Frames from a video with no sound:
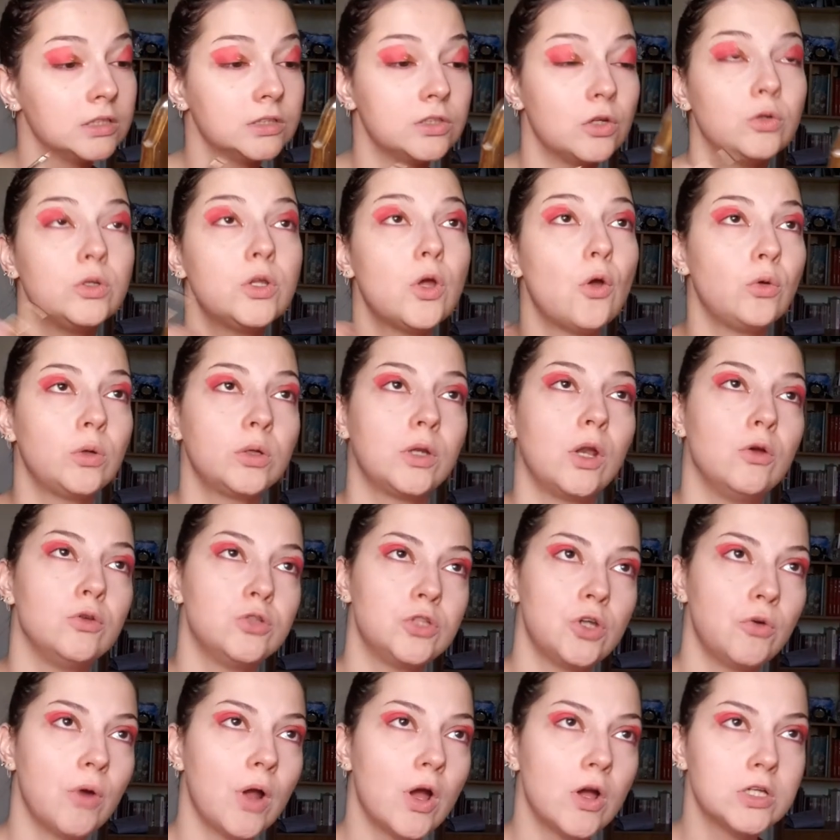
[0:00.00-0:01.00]
So don't
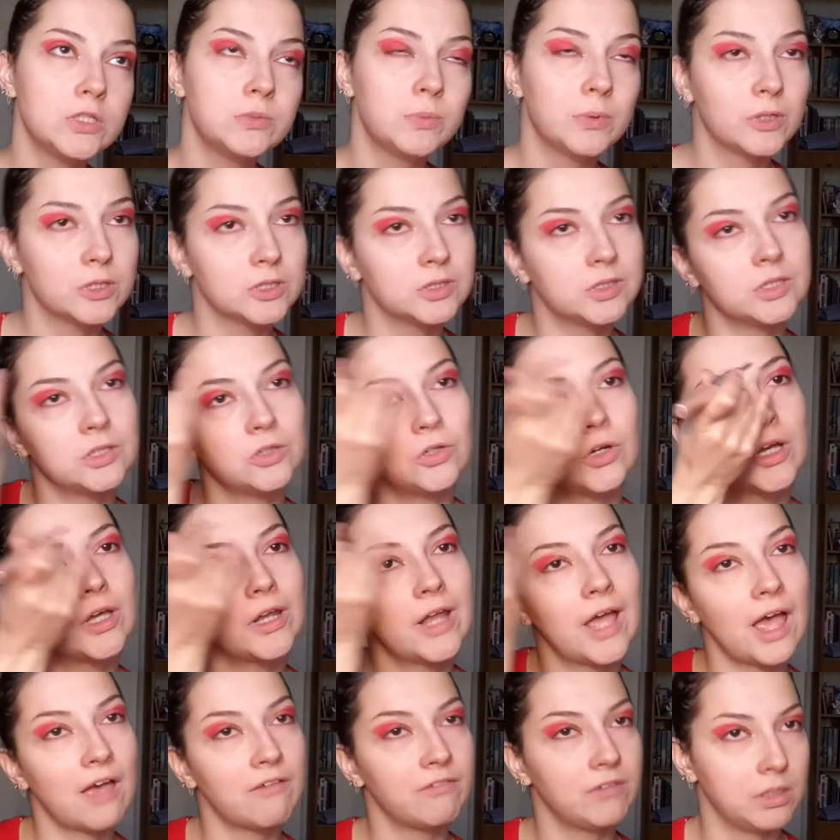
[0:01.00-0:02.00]
close your eyes because then you're
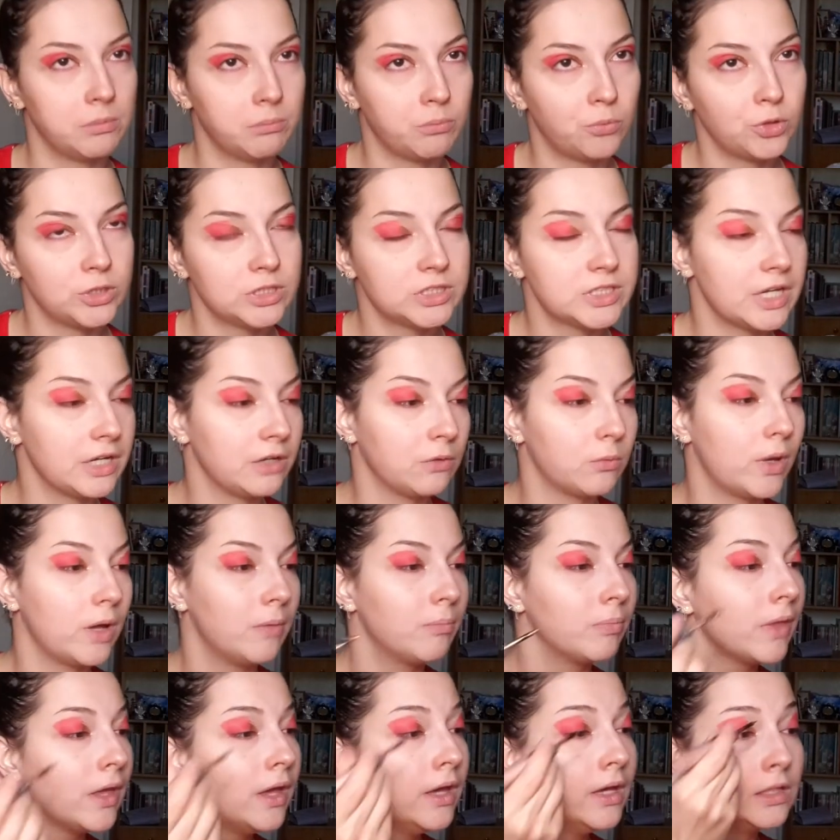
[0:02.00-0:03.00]
going to have an imprint
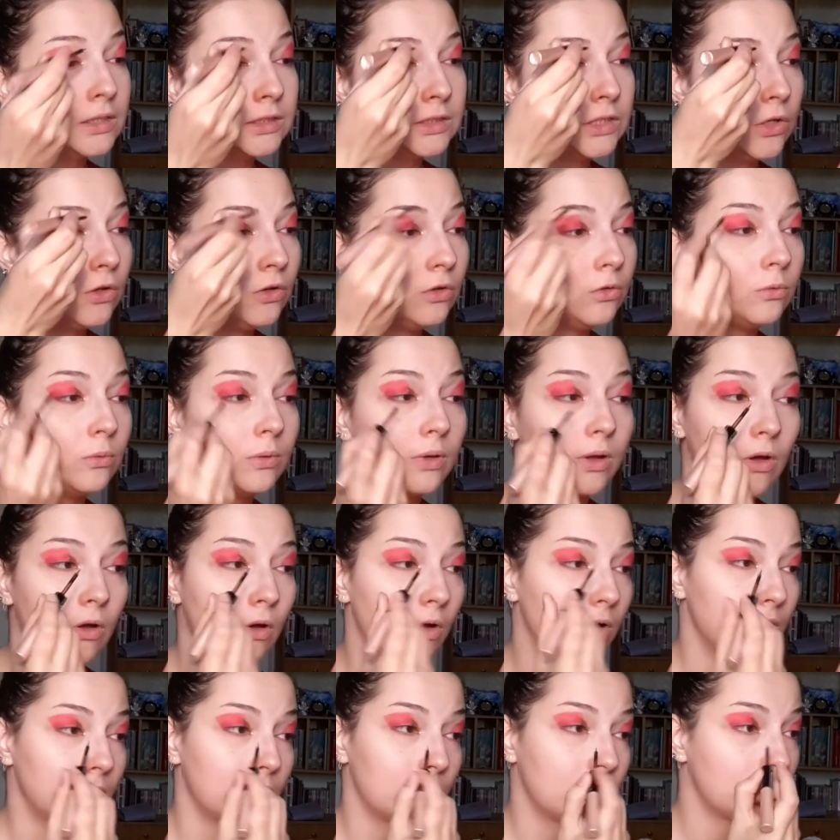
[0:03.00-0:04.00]
anywhere. So
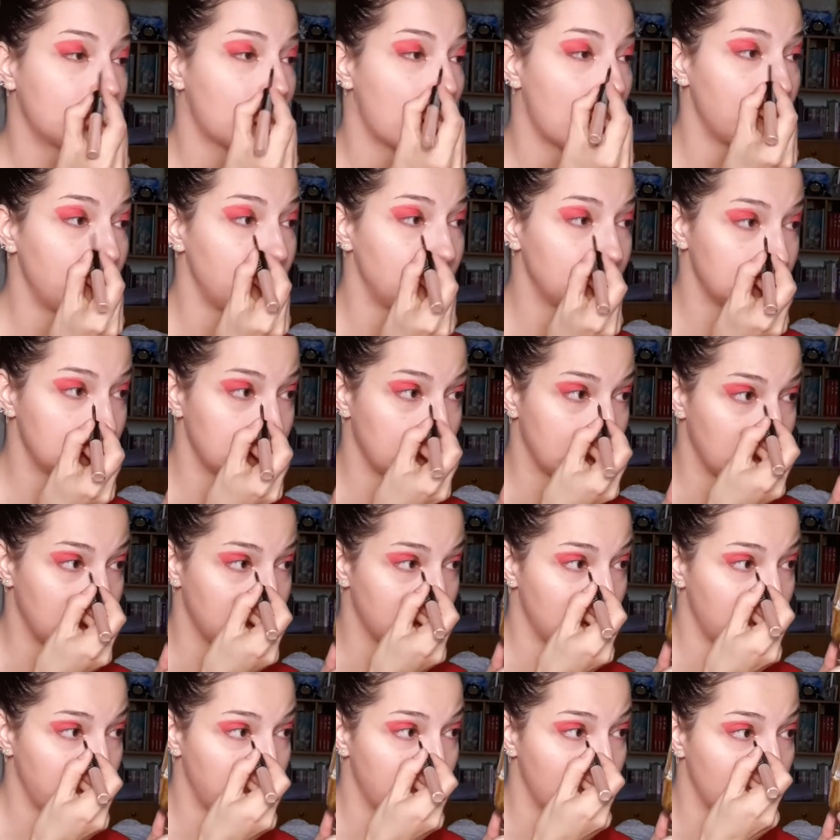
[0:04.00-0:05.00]
cover the
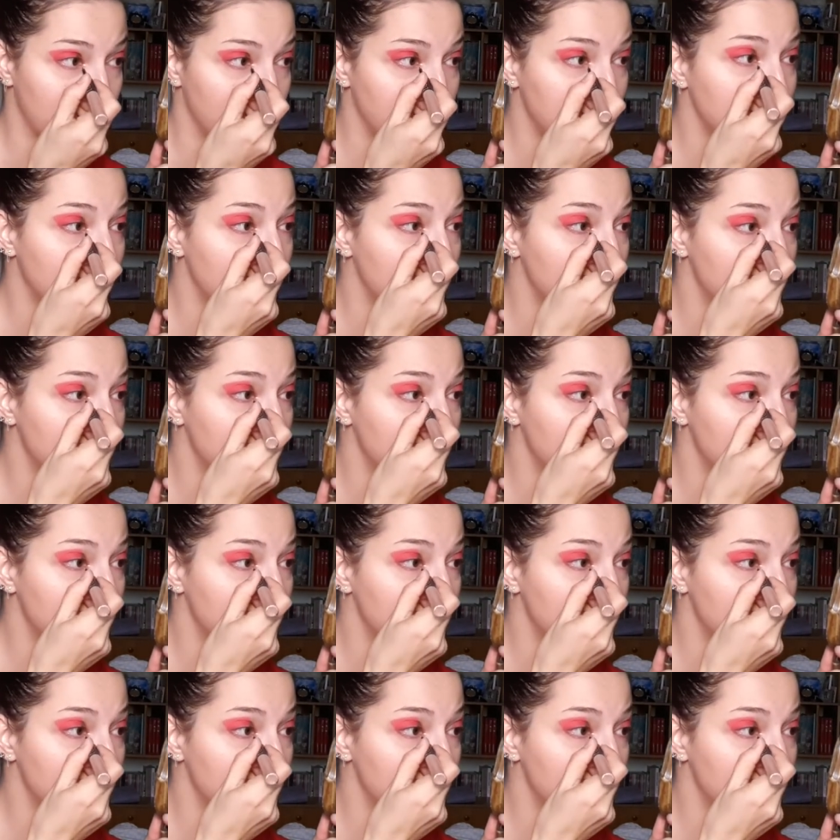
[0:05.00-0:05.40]
inner part,